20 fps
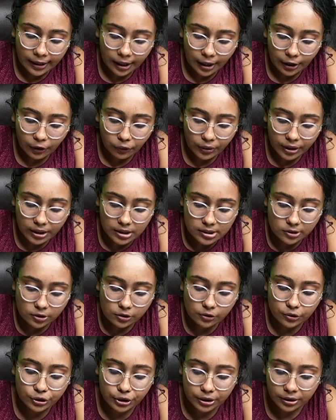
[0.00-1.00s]
ionic
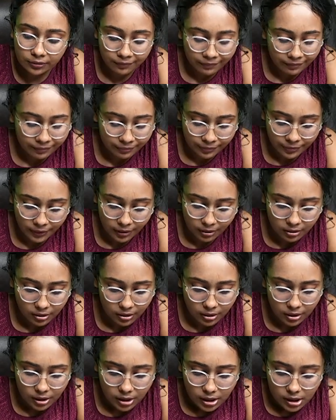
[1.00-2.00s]
solution.
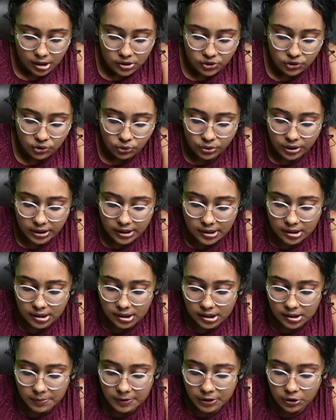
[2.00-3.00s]
So the
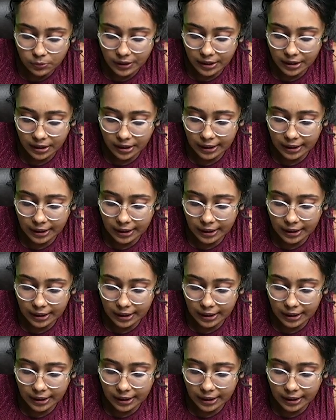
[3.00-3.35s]
distance between